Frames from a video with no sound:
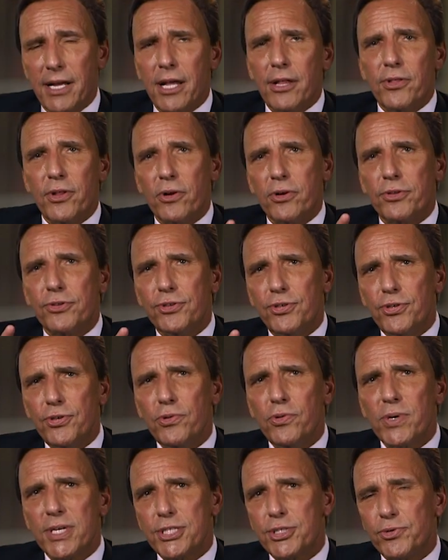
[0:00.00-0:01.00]
There are
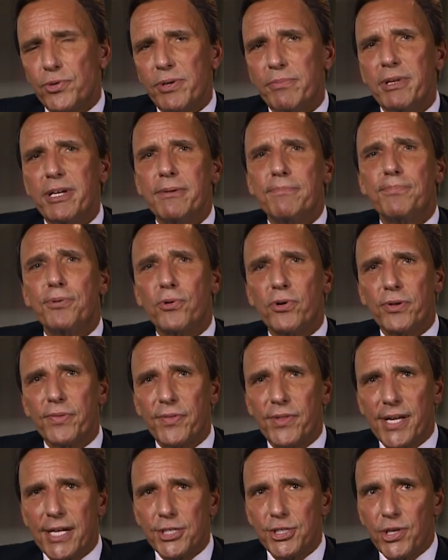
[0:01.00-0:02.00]
two extremely
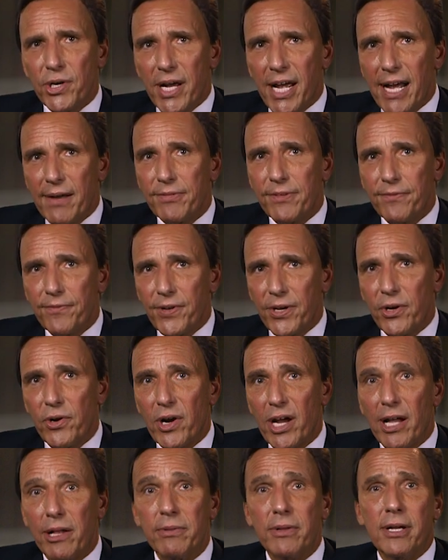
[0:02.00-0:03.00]
important things you have to figure
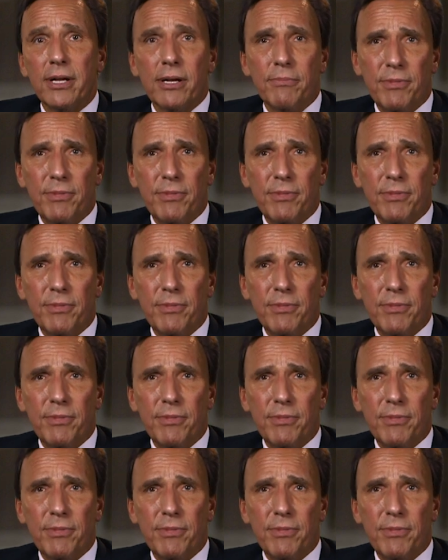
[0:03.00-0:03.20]
out